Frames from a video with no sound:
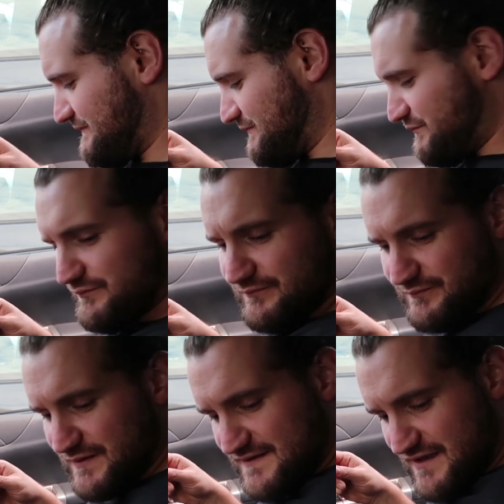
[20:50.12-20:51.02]
a
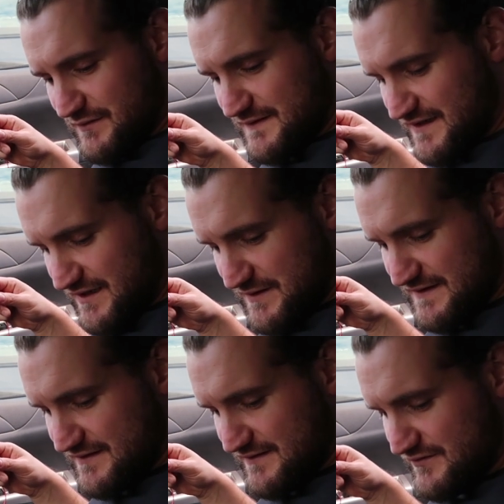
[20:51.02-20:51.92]
bit stuck with time
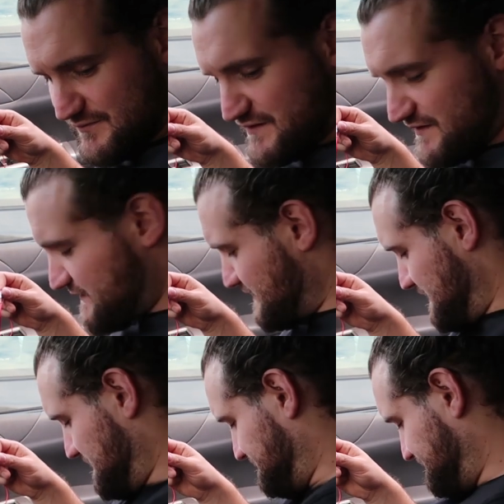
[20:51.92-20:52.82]
yet today, superstars.
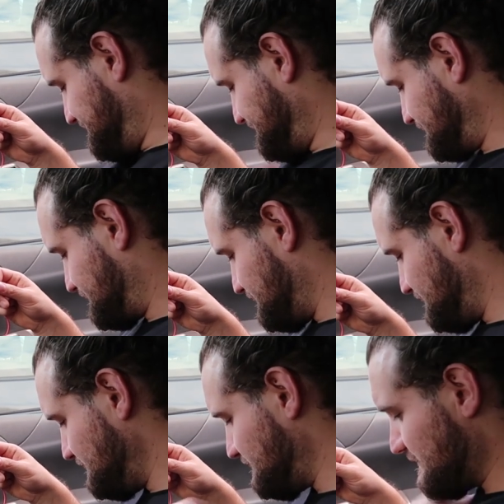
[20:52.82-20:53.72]

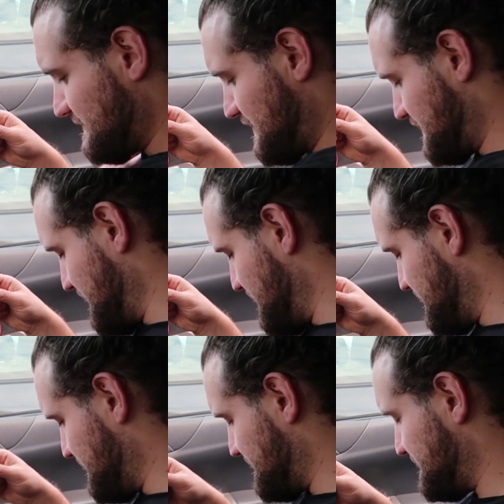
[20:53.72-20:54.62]
Okay,
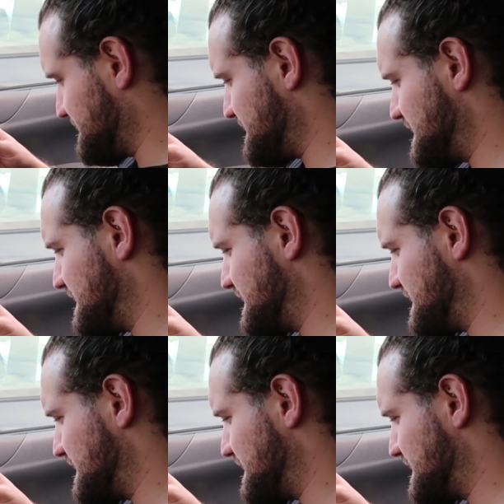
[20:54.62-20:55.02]
um,